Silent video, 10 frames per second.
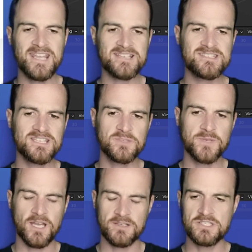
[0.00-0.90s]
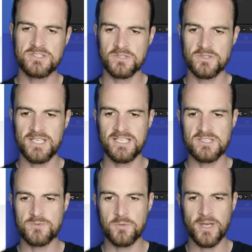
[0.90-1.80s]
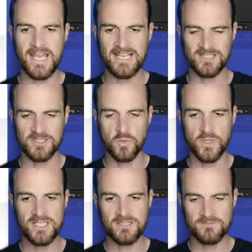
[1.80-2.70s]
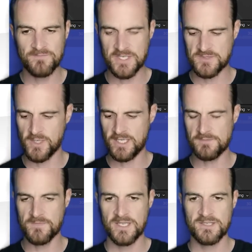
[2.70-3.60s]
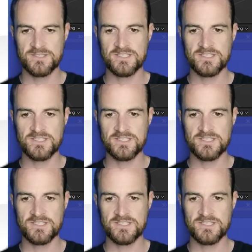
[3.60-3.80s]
Now, the next thing that we're going to do is we want to add a little wheel as well.